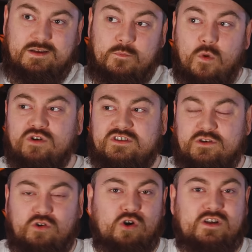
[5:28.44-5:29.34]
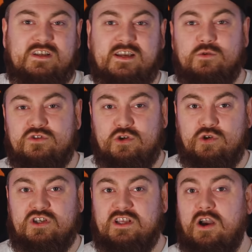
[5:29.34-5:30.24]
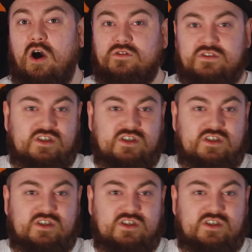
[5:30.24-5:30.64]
Most crocodiles usually hunt